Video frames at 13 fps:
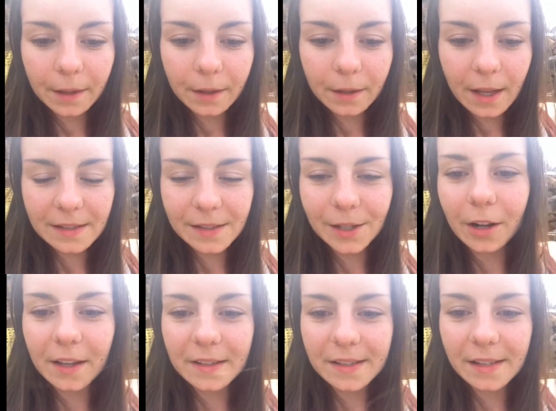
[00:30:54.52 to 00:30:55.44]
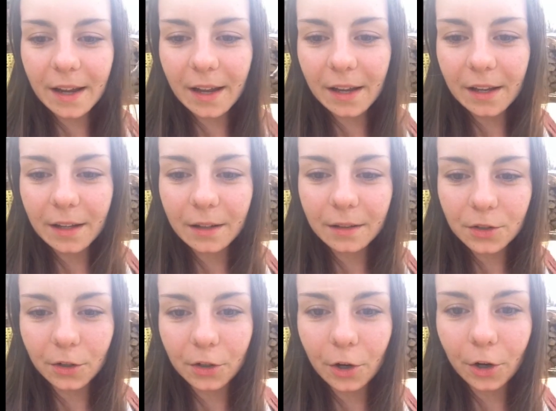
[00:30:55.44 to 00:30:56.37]
As long as I
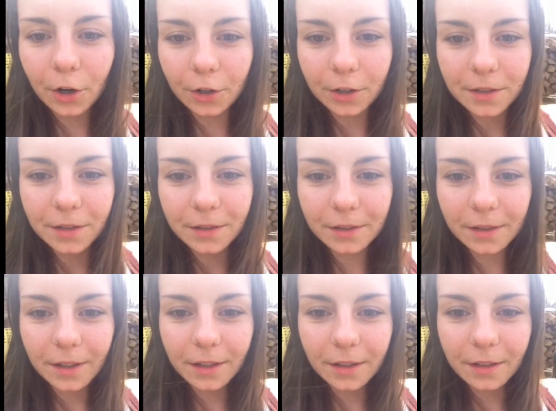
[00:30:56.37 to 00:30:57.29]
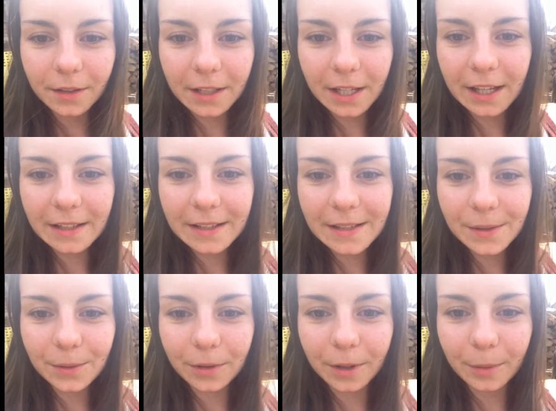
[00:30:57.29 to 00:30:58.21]
don't hurt kids
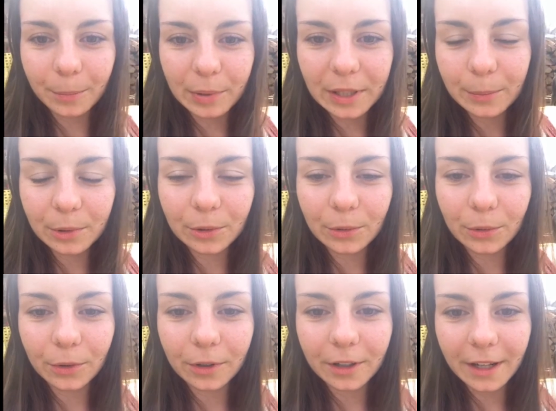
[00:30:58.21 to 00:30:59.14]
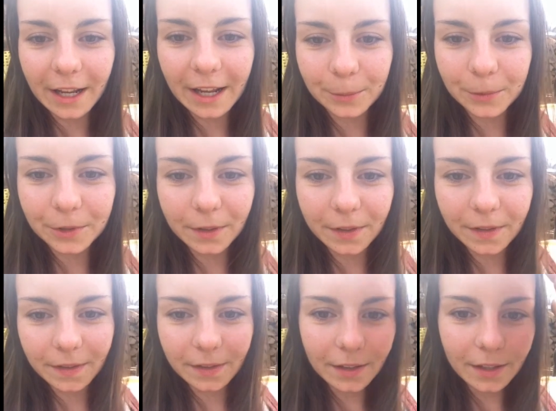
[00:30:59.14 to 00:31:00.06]
or people or
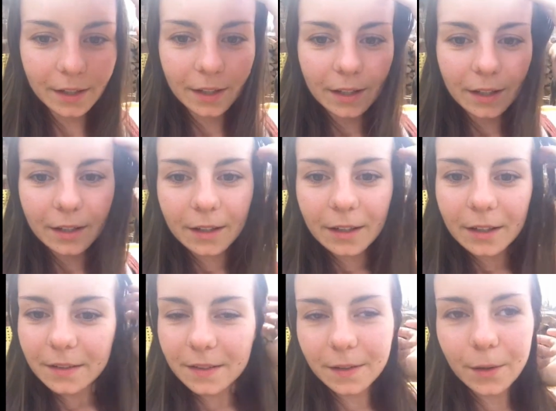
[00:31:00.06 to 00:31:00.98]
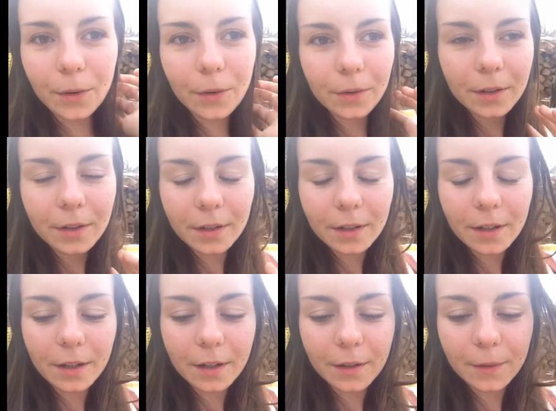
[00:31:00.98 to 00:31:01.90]
animals. So
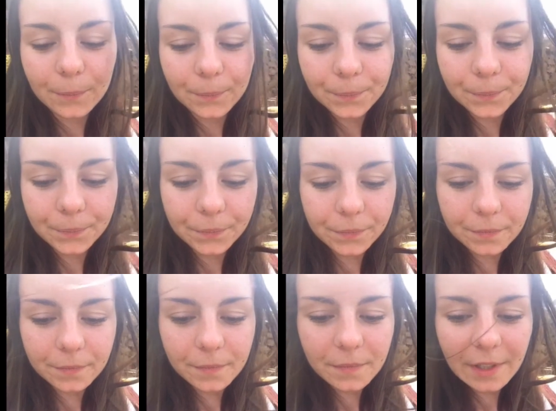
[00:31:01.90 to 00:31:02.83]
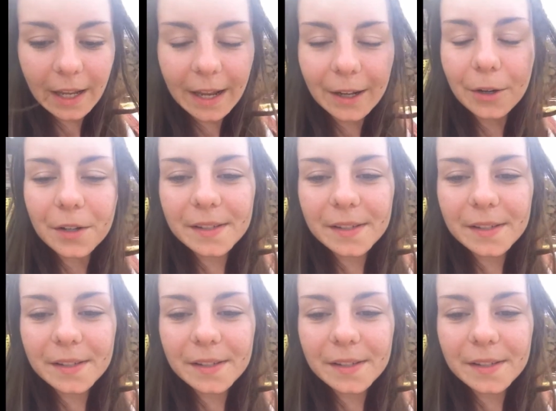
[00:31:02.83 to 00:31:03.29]
I don't know.